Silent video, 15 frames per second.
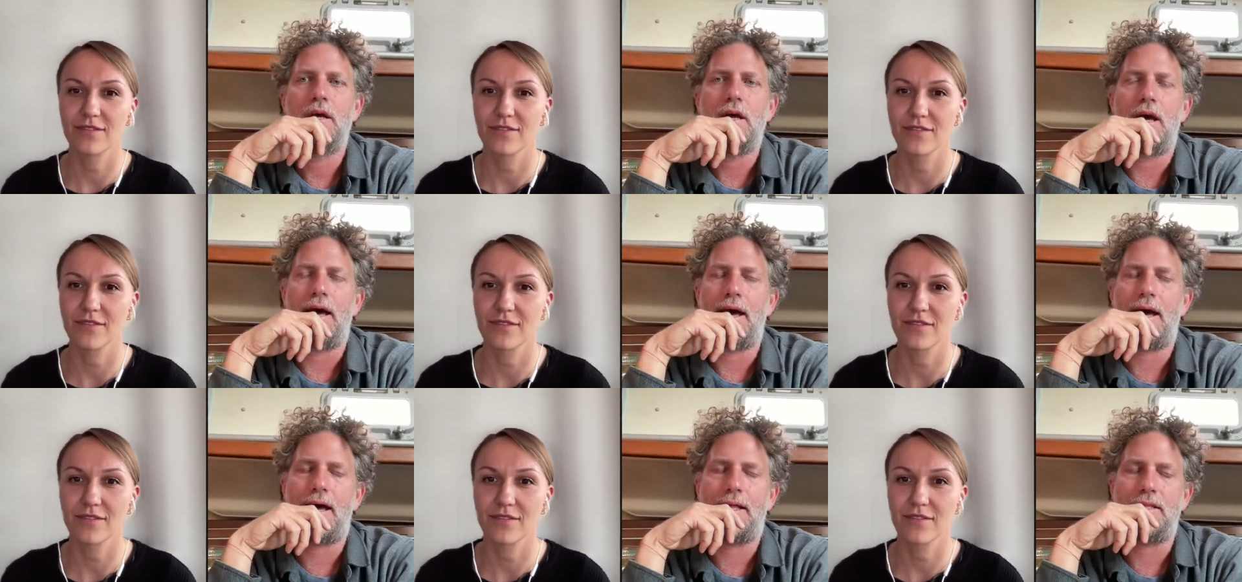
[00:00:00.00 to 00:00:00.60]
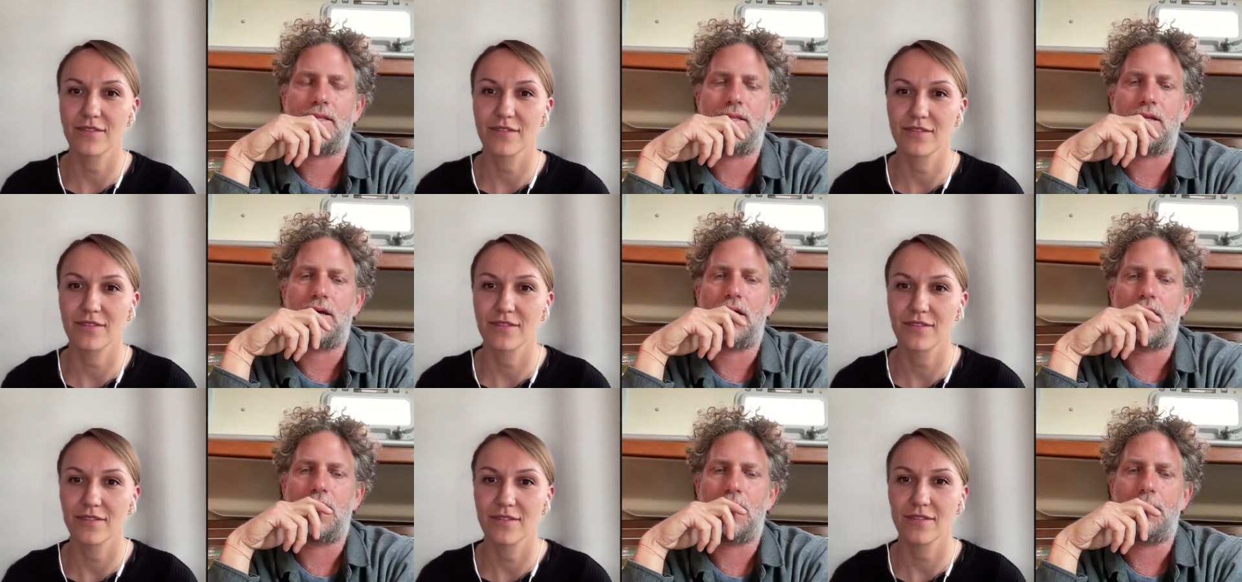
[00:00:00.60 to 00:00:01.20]
Speaker 1: and
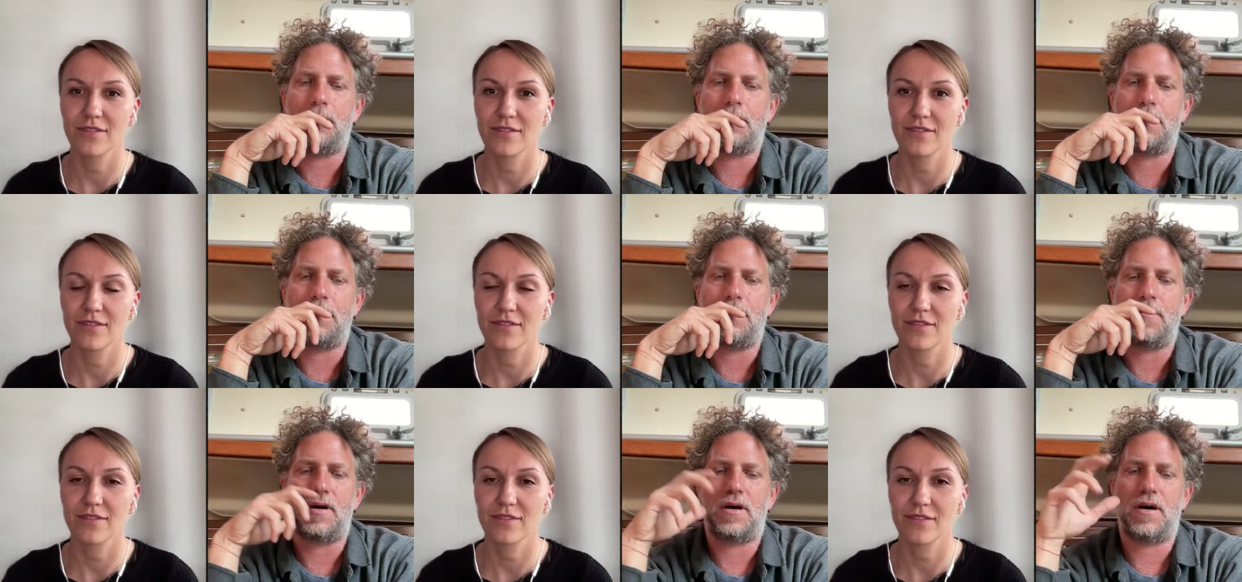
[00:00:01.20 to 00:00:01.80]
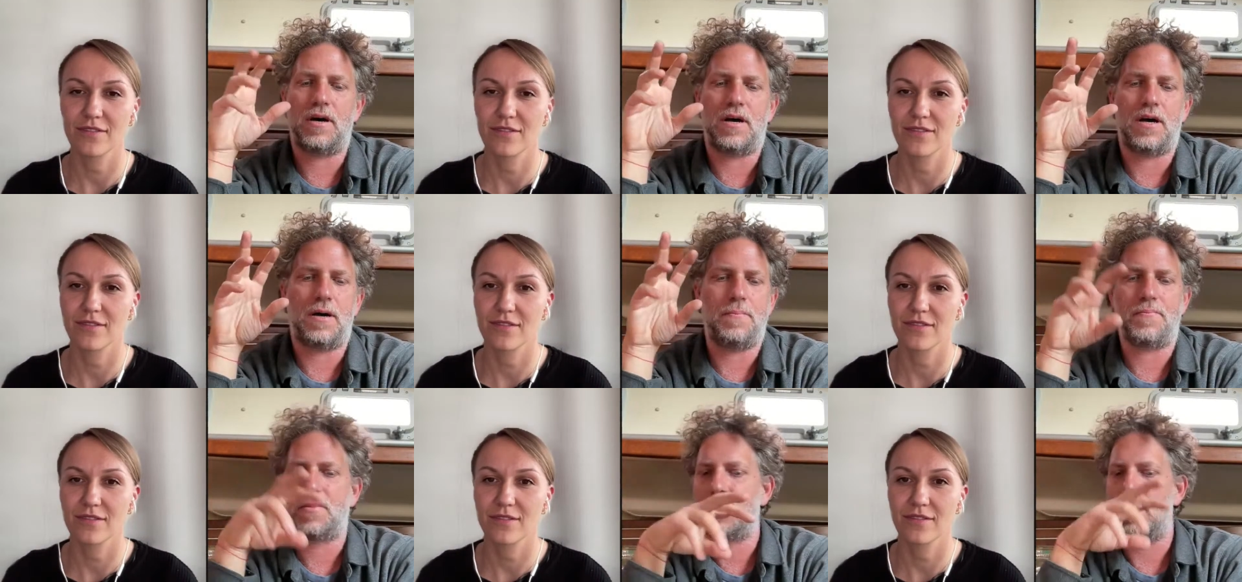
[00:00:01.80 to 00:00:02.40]
um, uh,
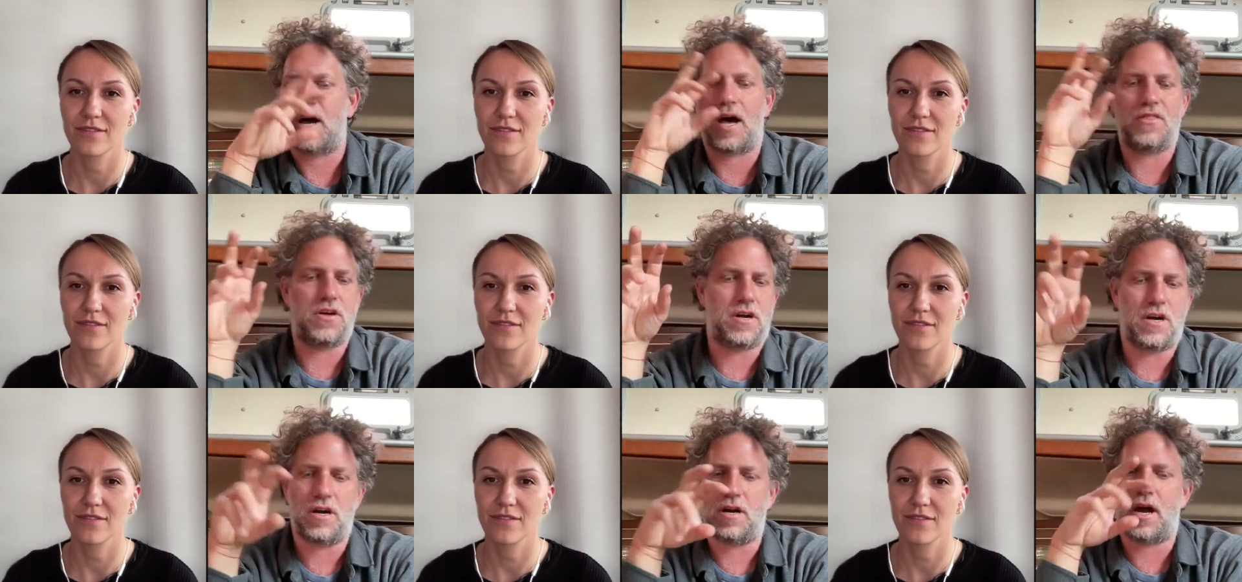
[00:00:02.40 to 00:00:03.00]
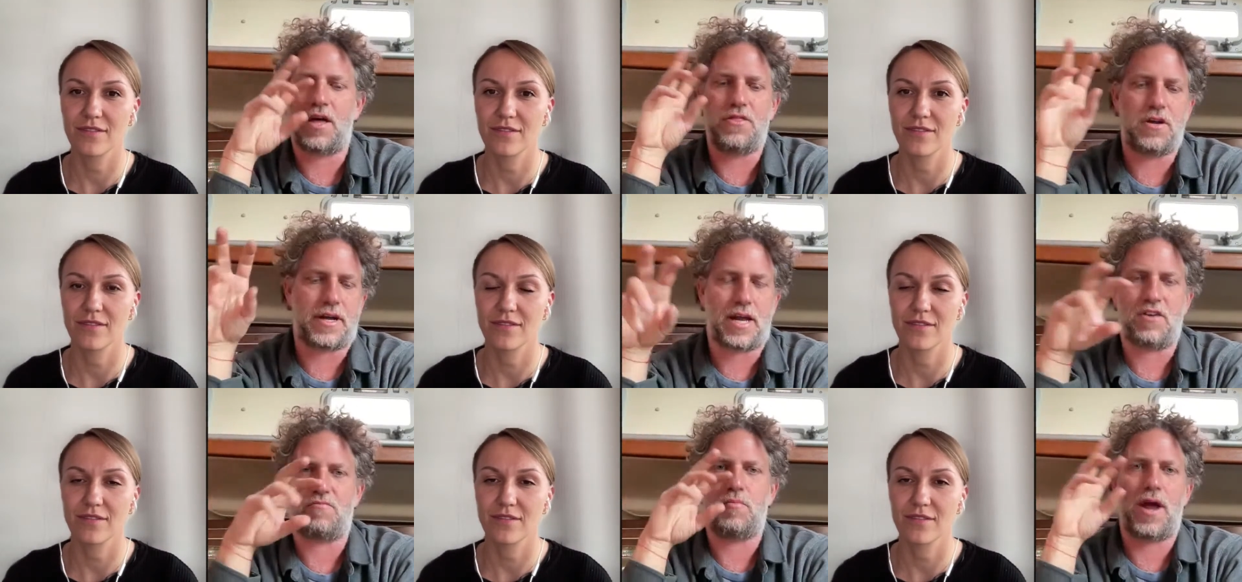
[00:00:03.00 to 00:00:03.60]
other other
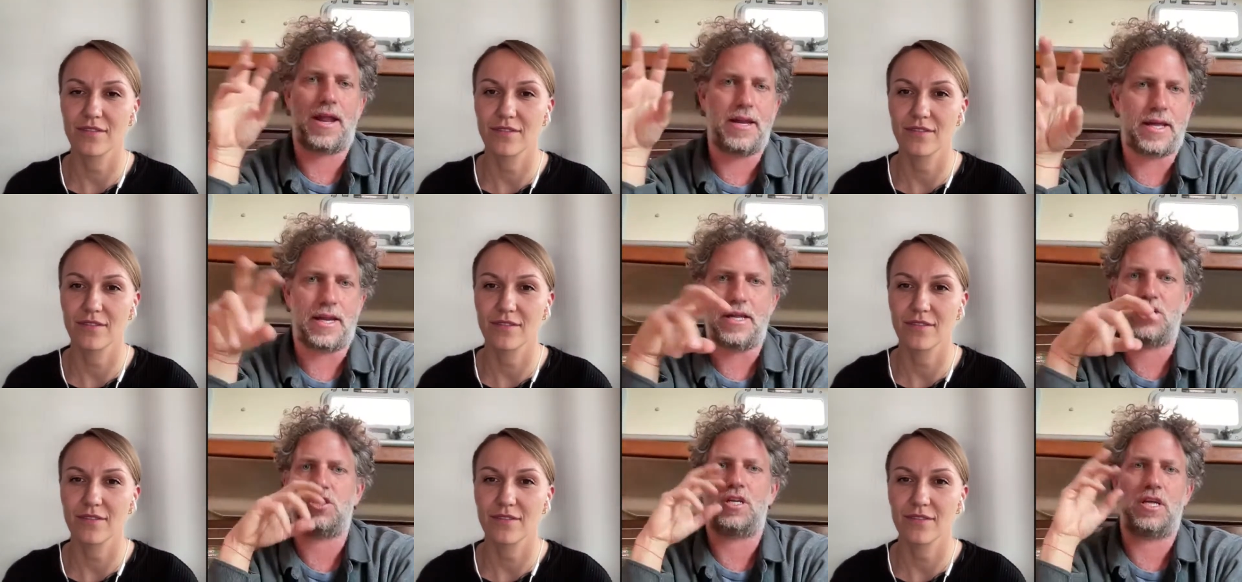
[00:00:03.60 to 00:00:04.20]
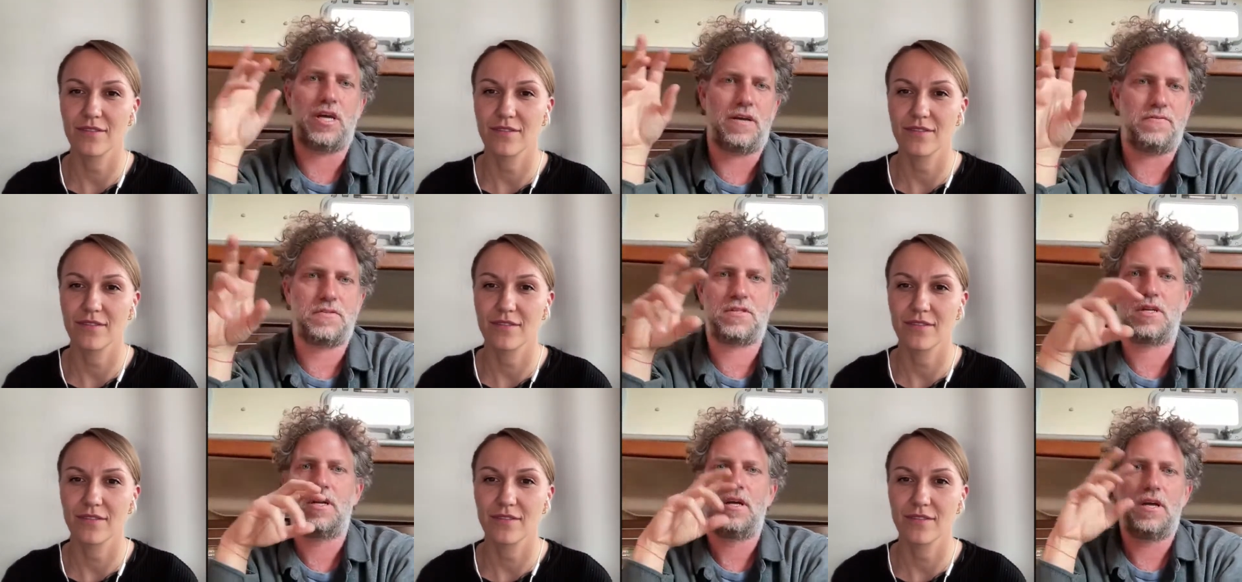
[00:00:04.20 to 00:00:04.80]
kind of branding initiatives
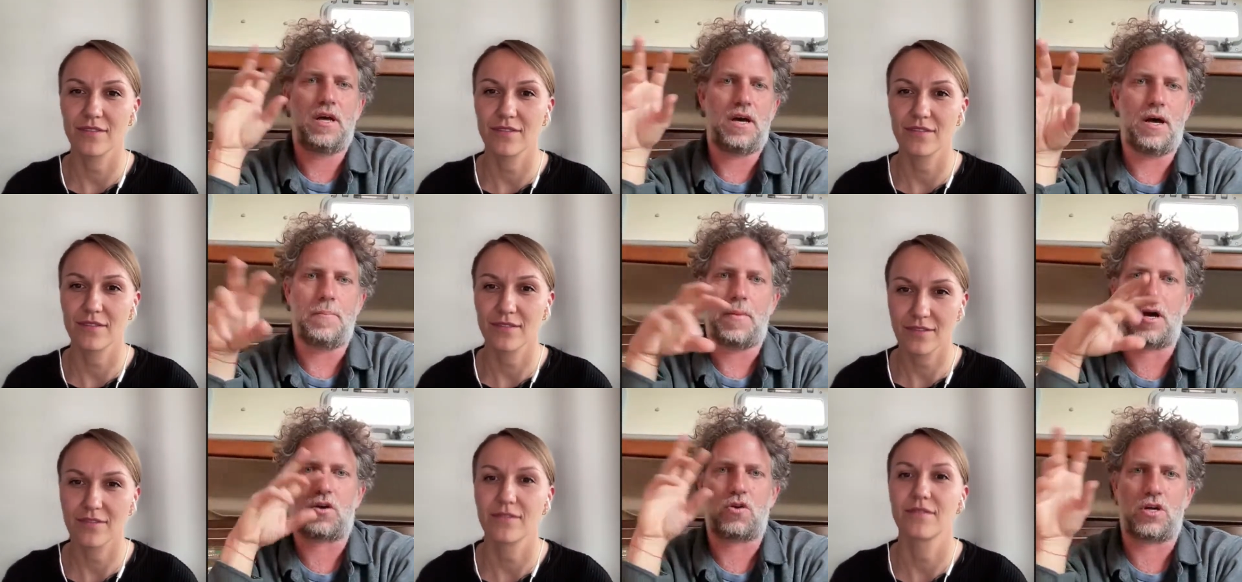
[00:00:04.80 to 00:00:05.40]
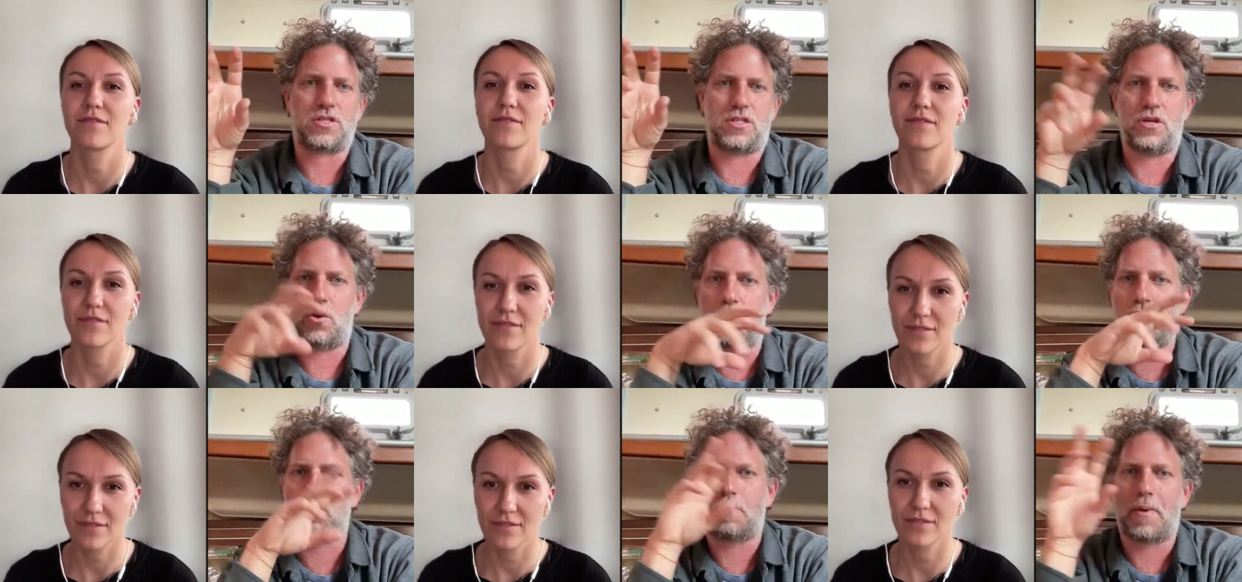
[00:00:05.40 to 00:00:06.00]
um, across the
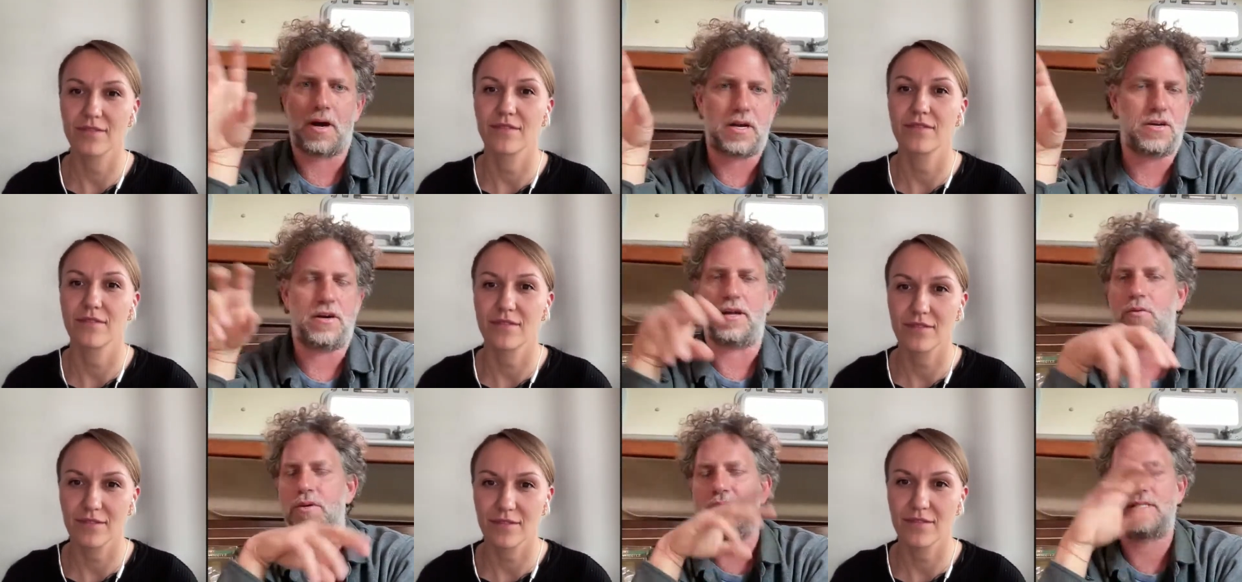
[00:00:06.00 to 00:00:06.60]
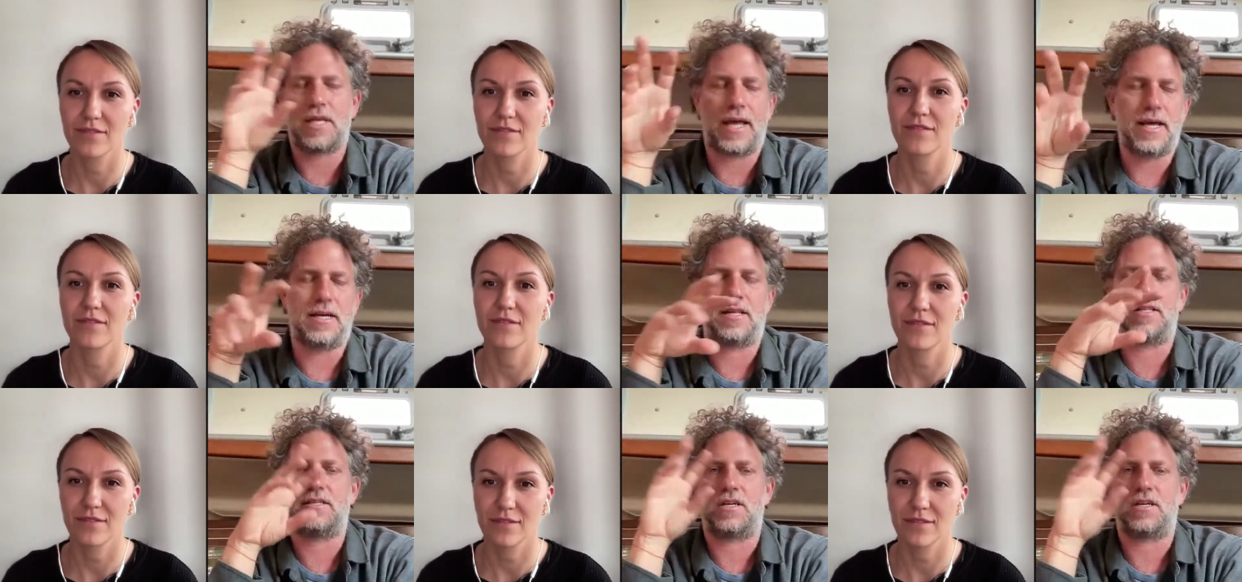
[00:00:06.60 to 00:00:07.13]
org, partnering with sales